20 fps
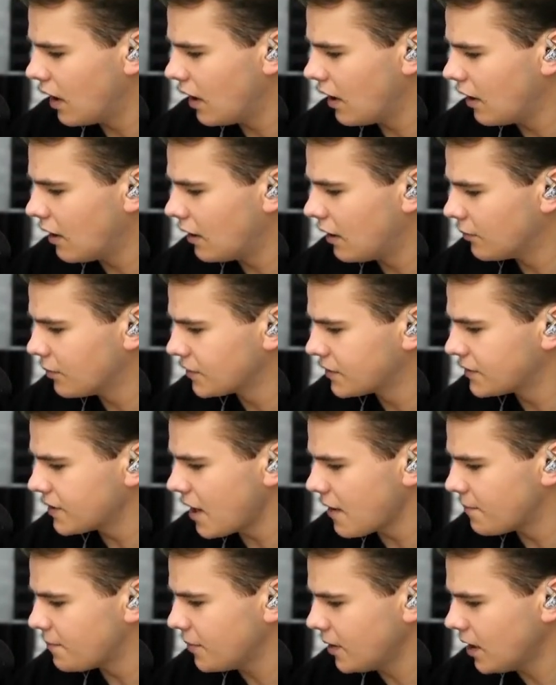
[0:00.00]

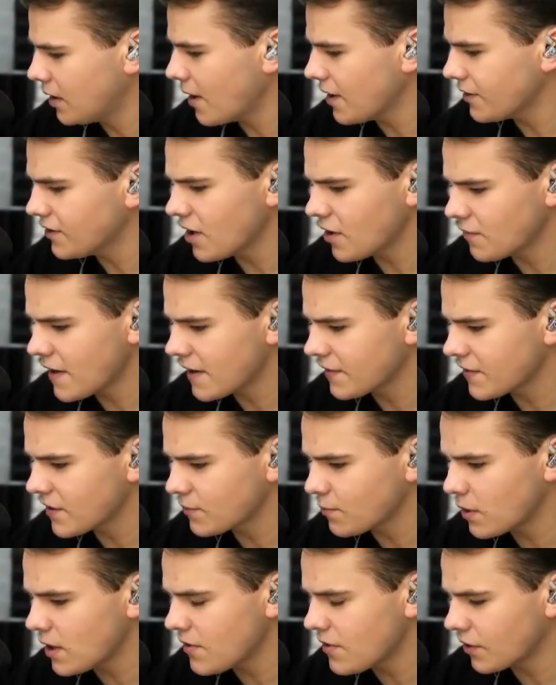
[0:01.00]
What's up? Why is it not reading
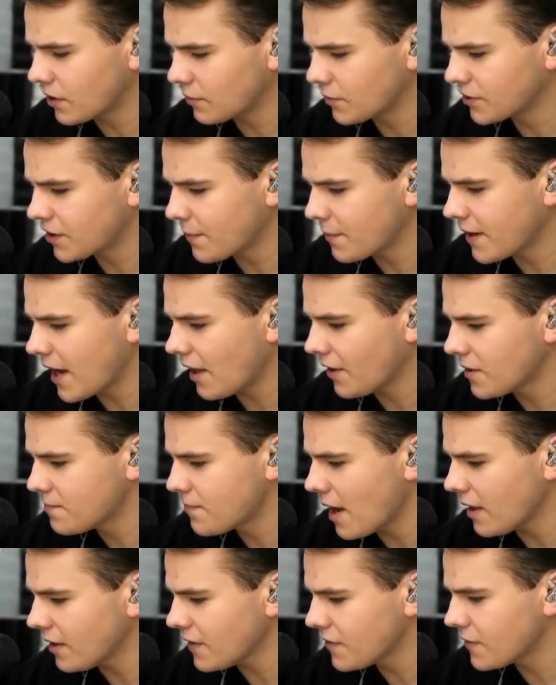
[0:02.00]
this one either? What's up,
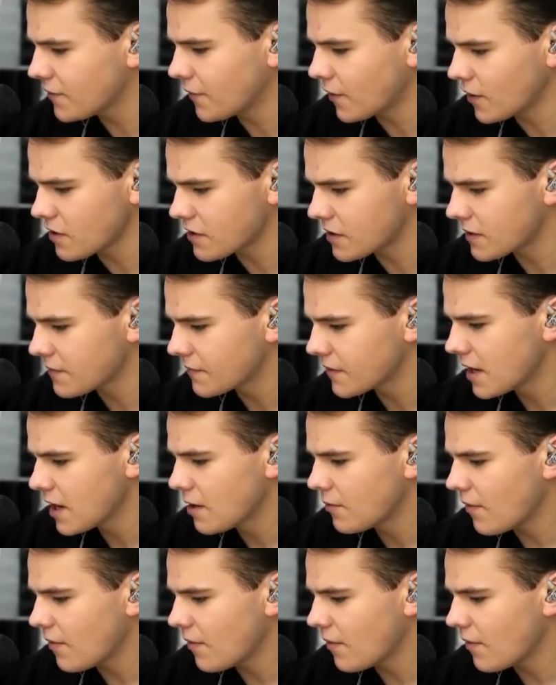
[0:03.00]
Kellen Bellin the first?